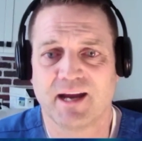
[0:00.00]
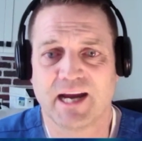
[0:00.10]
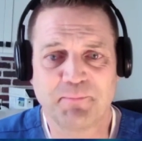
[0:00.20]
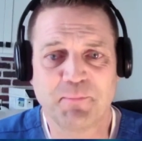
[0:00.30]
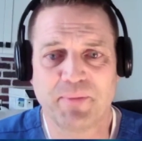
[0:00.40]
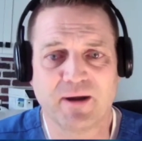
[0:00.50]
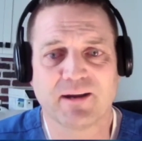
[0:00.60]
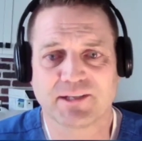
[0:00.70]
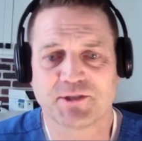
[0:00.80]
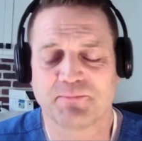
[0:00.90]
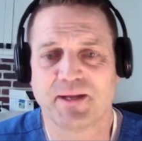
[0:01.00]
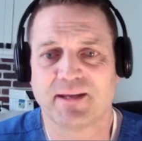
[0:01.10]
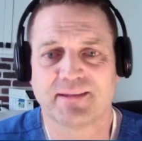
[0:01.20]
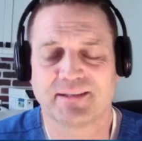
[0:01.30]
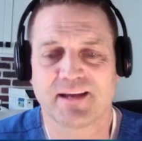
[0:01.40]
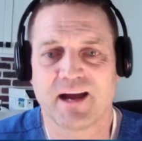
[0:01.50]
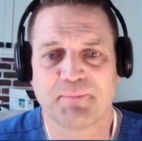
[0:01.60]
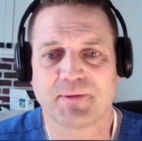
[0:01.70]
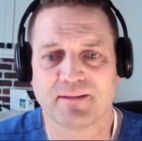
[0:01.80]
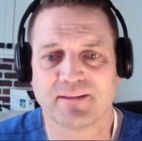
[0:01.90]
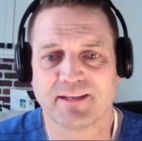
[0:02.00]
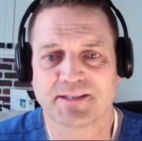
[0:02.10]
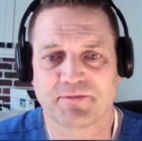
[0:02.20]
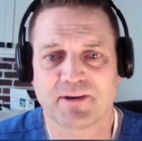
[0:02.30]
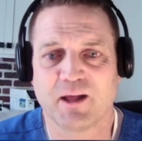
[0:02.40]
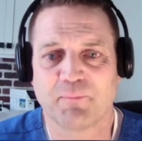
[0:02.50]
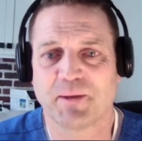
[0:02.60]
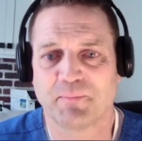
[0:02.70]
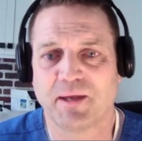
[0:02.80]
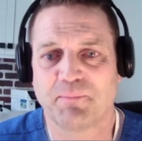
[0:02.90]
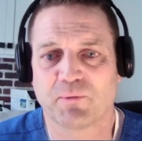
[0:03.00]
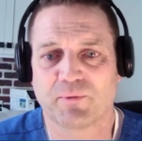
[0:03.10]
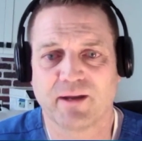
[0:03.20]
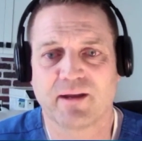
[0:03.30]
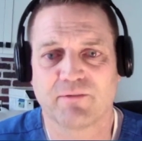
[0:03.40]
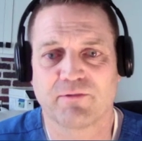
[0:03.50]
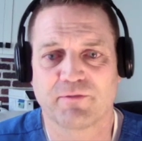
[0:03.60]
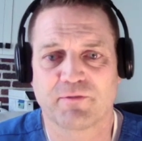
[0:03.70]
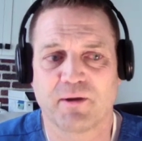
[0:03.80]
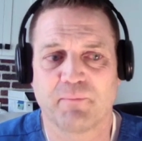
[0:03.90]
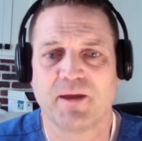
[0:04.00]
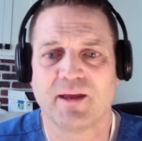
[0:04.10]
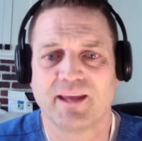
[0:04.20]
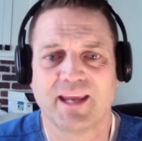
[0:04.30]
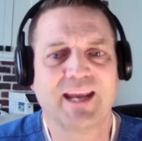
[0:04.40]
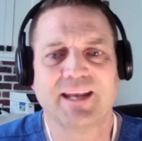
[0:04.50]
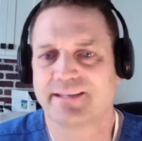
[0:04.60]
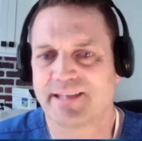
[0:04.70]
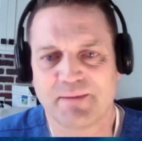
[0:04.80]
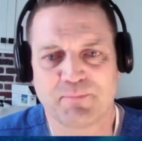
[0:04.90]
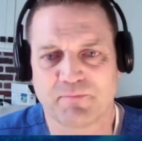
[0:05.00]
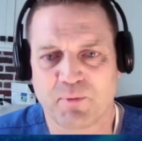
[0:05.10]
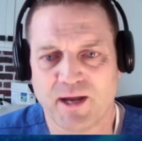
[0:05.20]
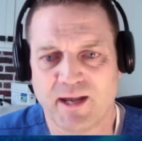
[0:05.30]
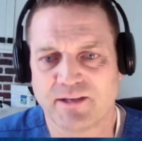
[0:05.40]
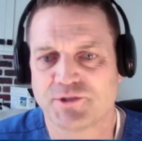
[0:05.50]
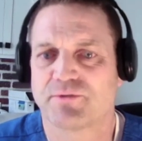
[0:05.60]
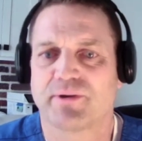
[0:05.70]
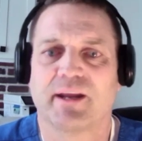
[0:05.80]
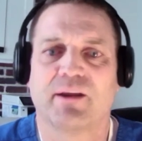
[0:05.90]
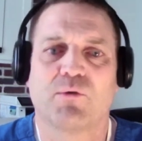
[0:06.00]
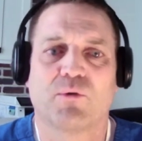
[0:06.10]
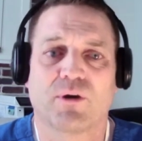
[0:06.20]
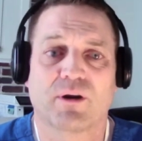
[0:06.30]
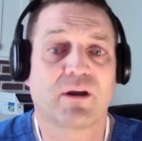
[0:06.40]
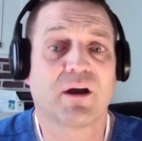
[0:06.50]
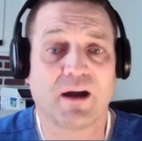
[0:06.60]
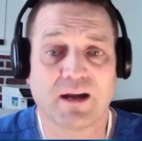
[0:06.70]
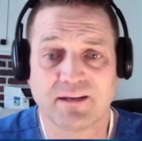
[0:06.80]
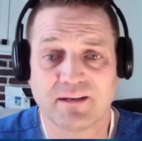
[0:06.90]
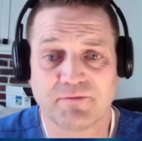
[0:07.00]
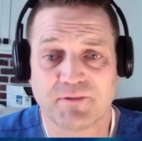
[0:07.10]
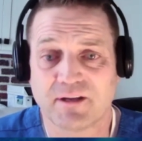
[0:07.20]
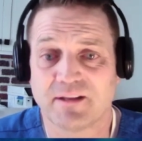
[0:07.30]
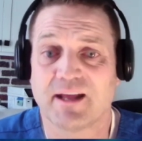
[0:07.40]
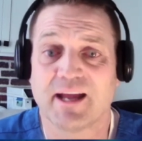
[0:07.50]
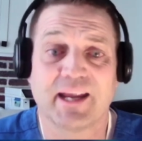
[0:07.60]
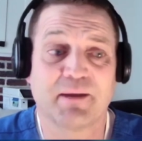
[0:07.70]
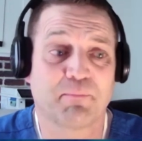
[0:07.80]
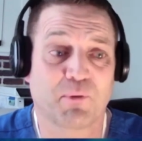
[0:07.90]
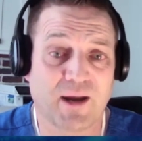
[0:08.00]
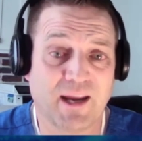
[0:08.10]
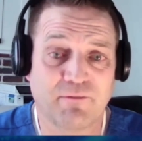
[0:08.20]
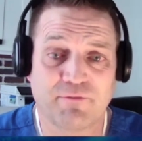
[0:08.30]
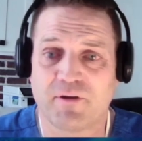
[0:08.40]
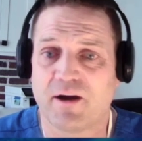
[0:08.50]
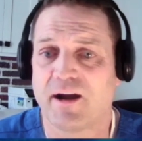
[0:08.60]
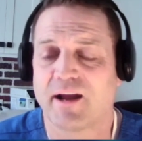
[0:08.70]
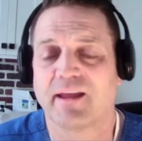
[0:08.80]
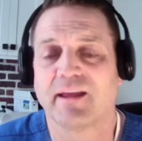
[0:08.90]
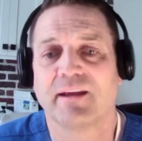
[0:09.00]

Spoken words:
hyperbaric should be at the top of the list for helping people recover from any type of brain injury or cognitive decline, brain fog,